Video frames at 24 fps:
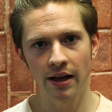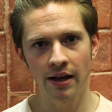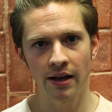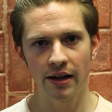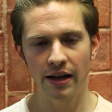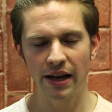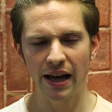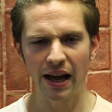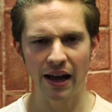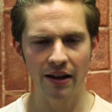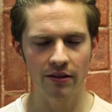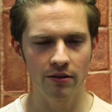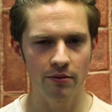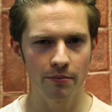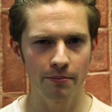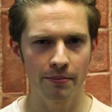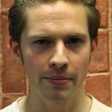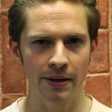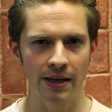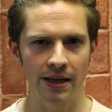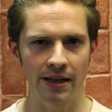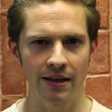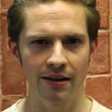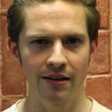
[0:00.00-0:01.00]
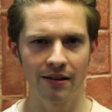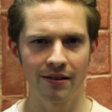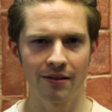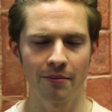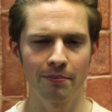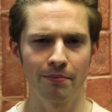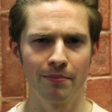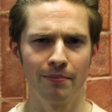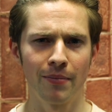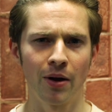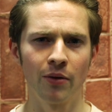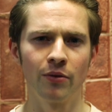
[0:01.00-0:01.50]
It hasn't been
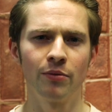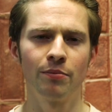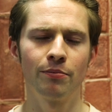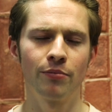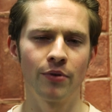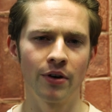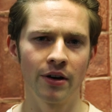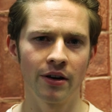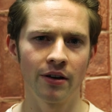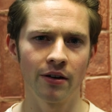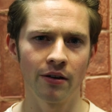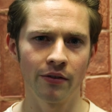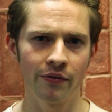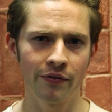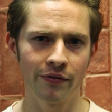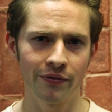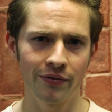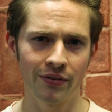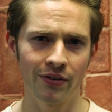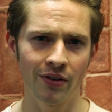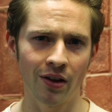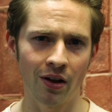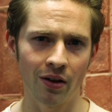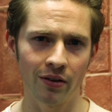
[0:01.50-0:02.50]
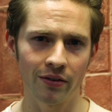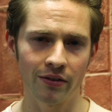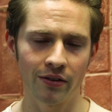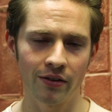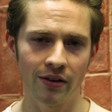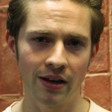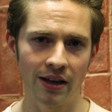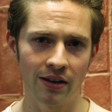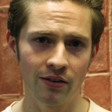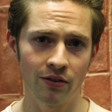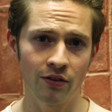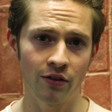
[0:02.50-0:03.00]
the most brilliant of starts
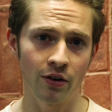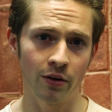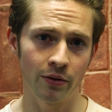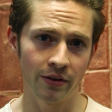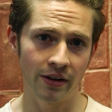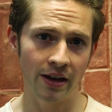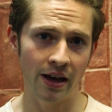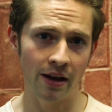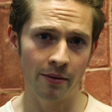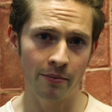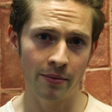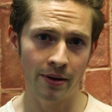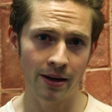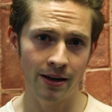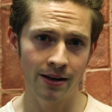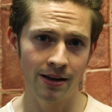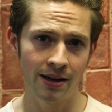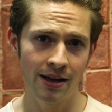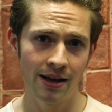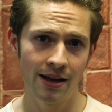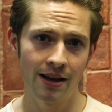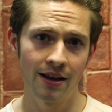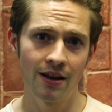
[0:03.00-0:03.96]
to his Chelsea campaign.